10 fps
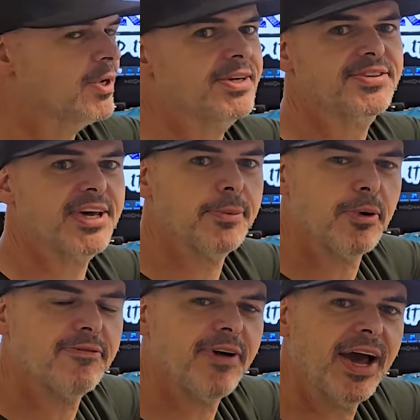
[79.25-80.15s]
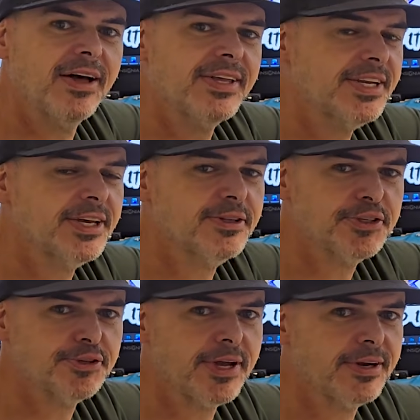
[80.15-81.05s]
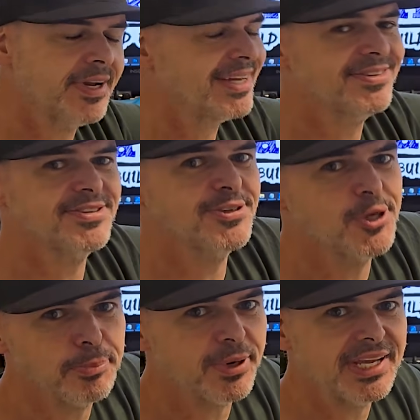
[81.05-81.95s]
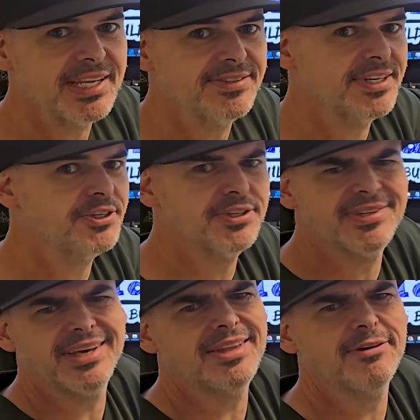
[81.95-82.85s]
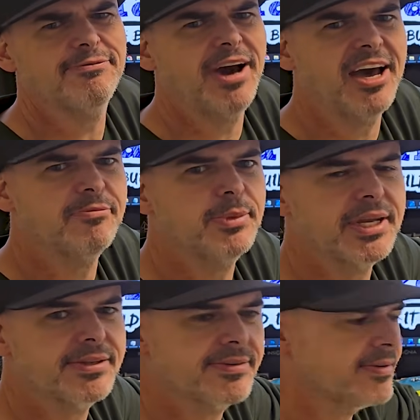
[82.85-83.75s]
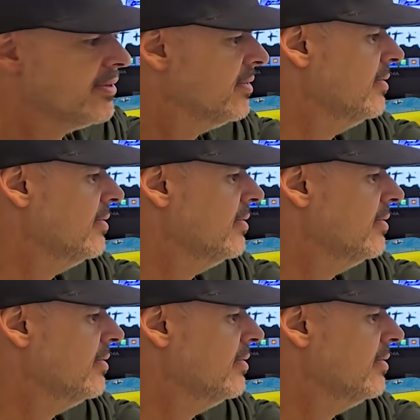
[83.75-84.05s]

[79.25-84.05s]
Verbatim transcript: We're gonna set up our file in Illustrator. It's super easy, it should take like five minutes.